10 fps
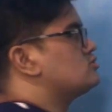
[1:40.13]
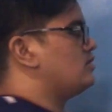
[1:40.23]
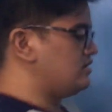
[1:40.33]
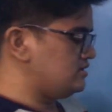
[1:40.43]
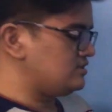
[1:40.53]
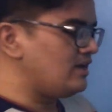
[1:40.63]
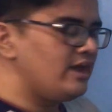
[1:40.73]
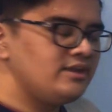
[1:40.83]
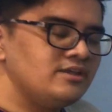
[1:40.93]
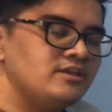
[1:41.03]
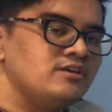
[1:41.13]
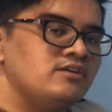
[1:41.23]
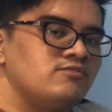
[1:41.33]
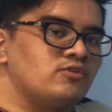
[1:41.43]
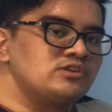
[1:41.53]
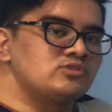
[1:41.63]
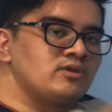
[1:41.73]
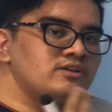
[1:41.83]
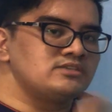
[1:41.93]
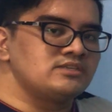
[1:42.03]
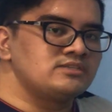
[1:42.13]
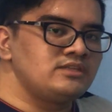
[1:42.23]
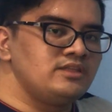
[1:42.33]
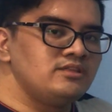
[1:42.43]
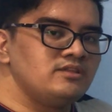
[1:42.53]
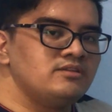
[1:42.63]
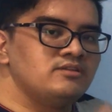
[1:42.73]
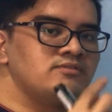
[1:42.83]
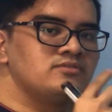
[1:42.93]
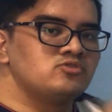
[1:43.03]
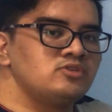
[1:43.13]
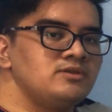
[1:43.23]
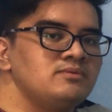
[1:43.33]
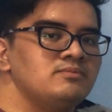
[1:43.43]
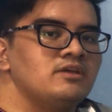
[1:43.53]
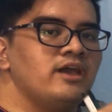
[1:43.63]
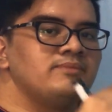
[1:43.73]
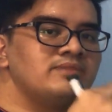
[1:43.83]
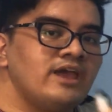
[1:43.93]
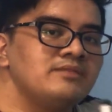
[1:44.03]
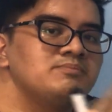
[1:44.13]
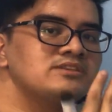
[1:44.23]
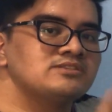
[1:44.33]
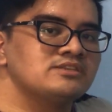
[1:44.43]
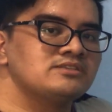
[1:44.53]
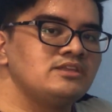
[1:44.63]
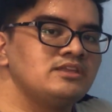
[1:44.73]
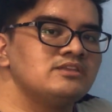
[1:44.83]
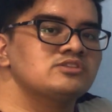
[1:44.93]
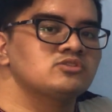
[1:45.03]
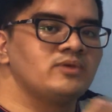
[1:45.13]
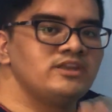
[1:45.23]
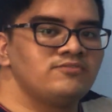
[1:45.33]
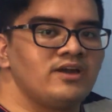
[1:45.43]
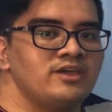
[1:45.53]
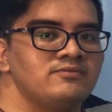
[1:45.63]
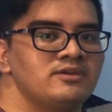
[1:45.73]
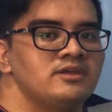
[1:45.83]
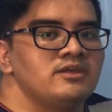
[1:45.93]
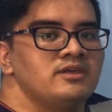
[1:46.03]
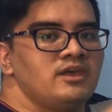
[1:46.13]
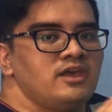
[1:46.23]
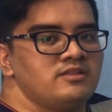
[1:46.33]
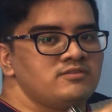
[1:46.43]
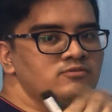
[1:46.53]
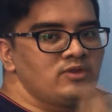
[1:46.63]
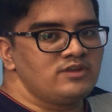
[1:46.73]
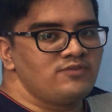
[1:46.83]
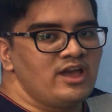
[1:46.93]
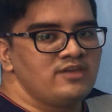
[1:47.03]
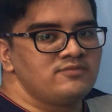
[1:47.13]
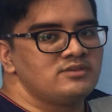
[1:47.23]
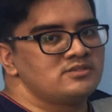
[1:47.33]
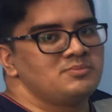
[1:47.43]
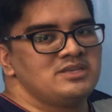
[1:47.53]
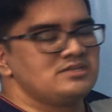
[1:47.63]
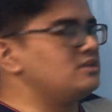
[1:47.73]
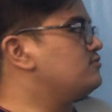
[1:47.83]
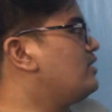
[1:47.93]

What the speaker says: squared is 9, 4 squared is 16, 9 plus 16 is 25, and 25 is basically